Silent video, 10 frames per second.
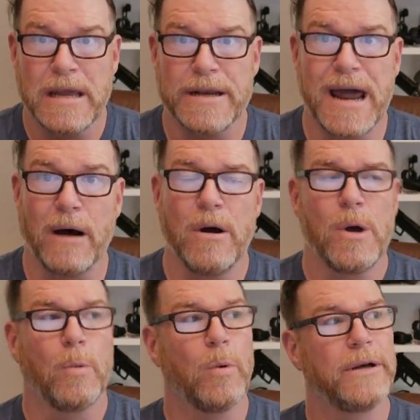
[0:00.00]
Now,
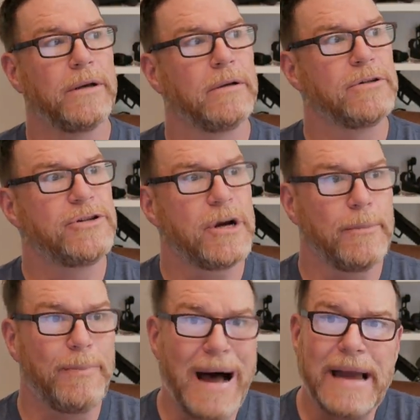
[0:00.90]
what
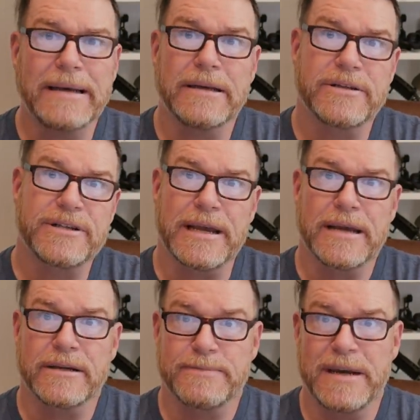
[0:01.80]
Joe Biden is
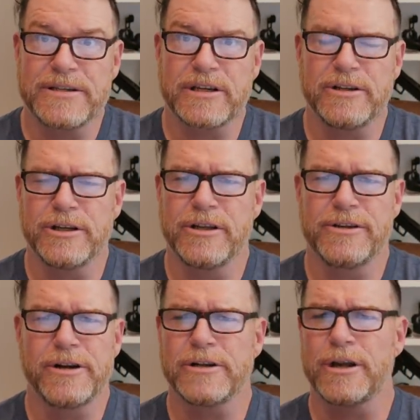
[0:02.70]
saying is basically
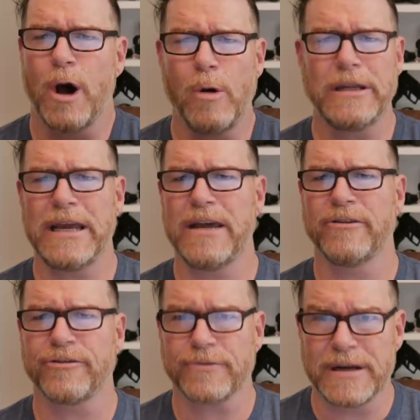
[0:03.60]
that they're the only
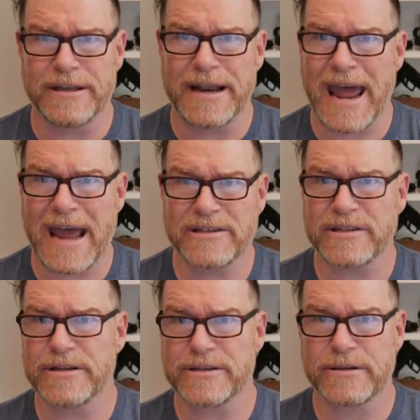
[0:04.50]
industry that
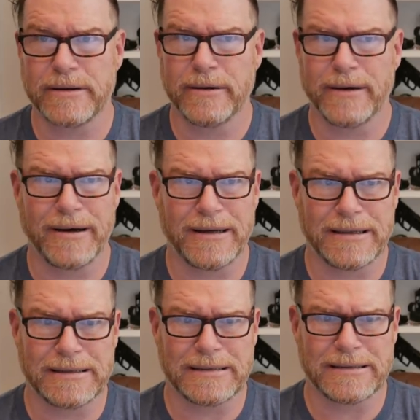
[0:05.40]
has this
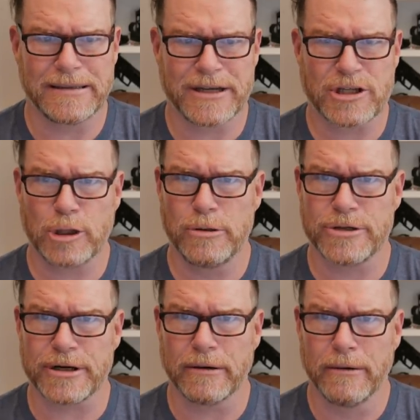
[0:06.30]

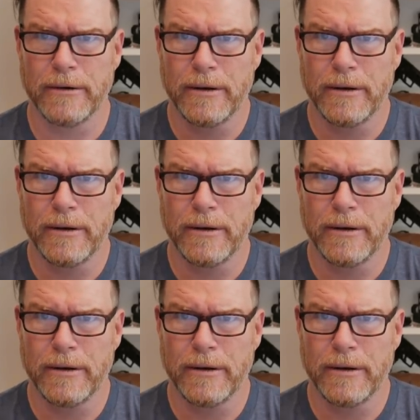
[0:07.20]
exclusion.